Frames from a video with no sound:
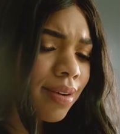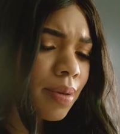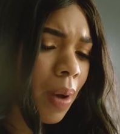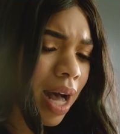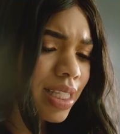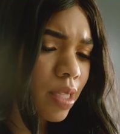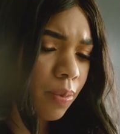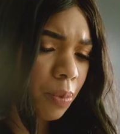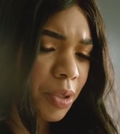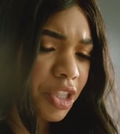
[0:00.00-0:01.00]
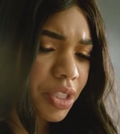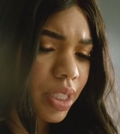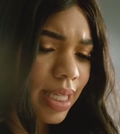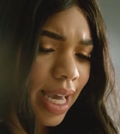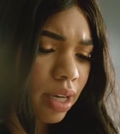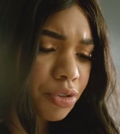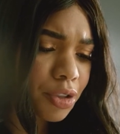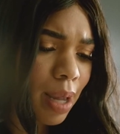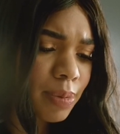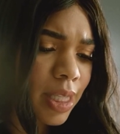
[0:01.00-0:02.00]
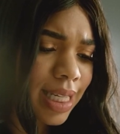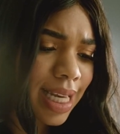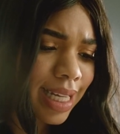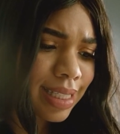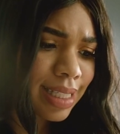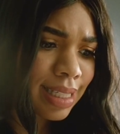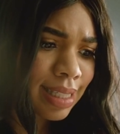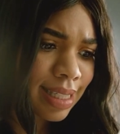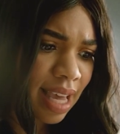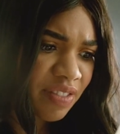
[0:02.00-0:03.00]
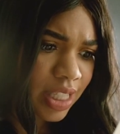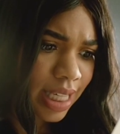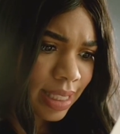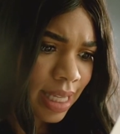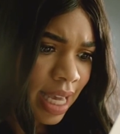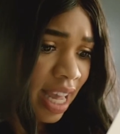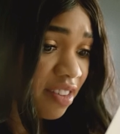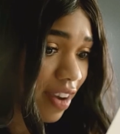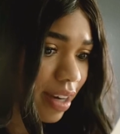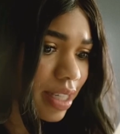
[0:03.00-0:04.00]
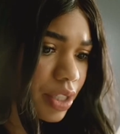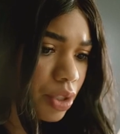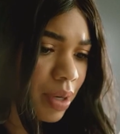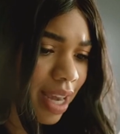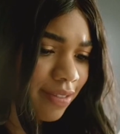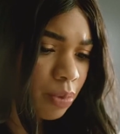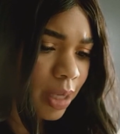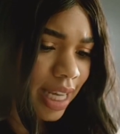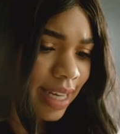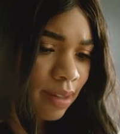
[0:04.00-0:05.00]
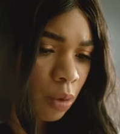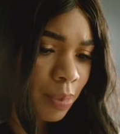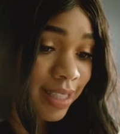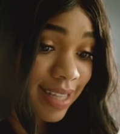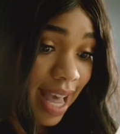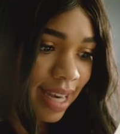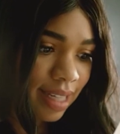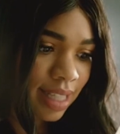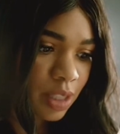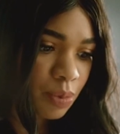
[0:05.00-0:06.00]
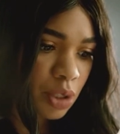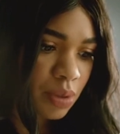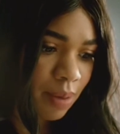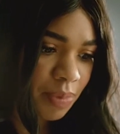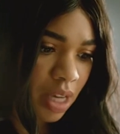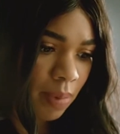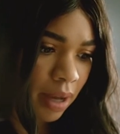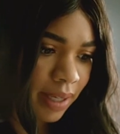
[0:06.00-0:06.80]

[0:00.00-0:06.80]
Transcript: It may sound impossible, but there's a town trapped in the 1970s, and very soon everyone in it will be dead unless we do